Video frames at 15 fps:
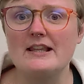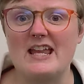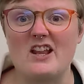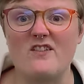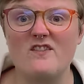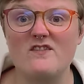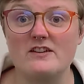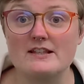like
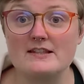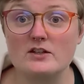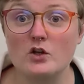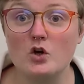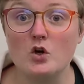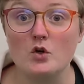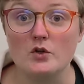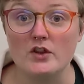
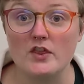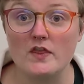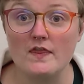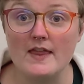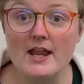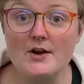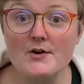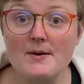physical
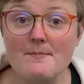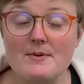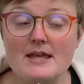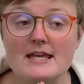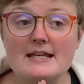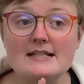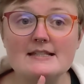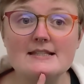
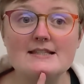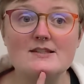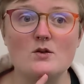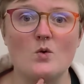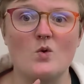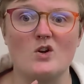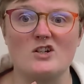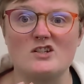therapists
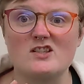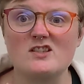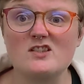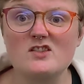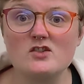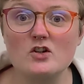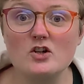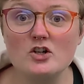or
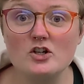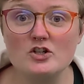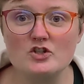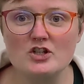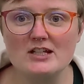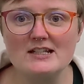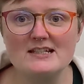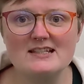
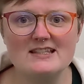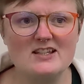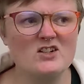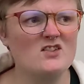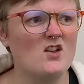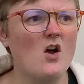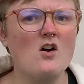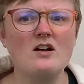surgeons.
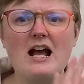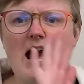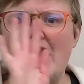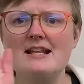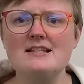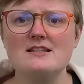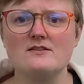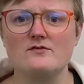There's all
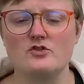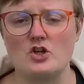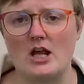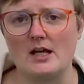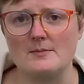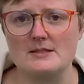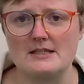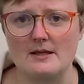kinds of
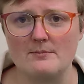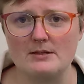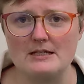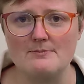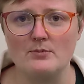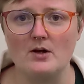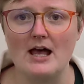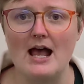jobs that
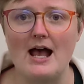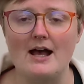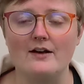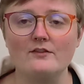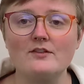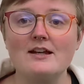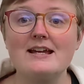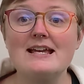people
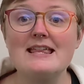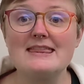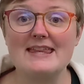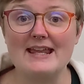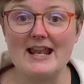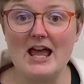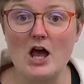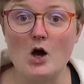have
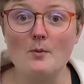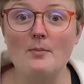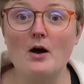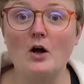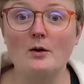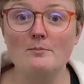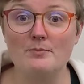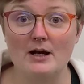that help
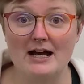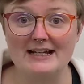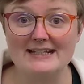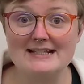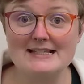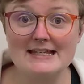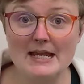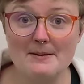our
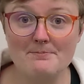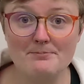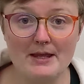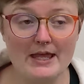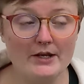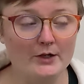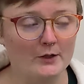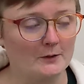bodies get
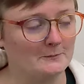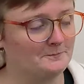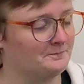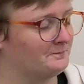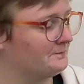better.